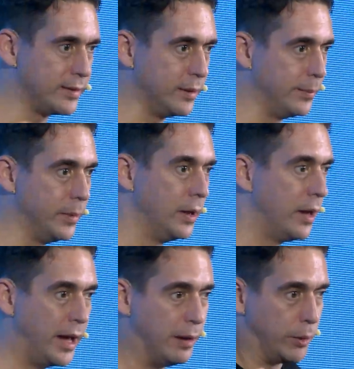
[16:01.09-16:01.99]
them,
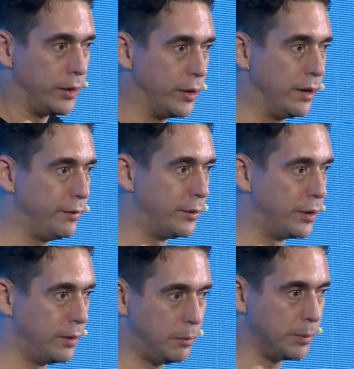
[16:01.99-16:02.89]
hey, what are you here
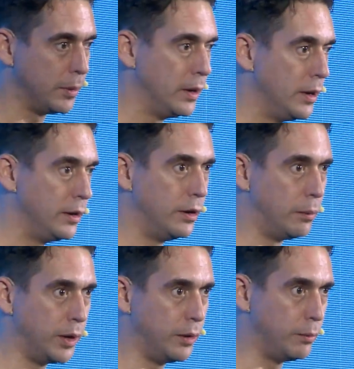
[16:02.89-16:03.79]
for? What
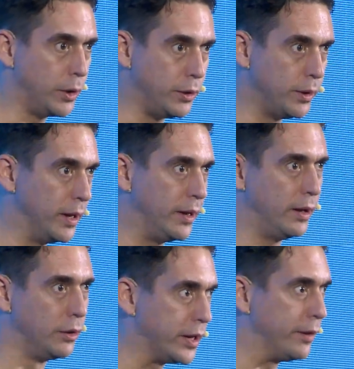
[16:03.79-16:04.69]
are you
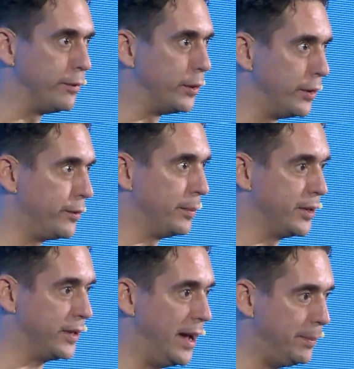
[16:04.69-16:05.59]
looking for from
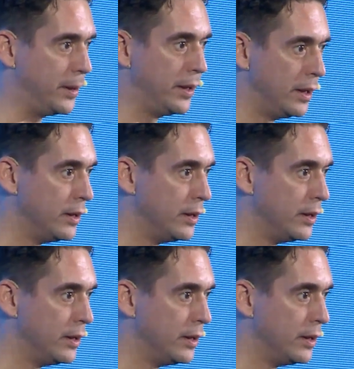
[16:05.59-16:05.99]
this app?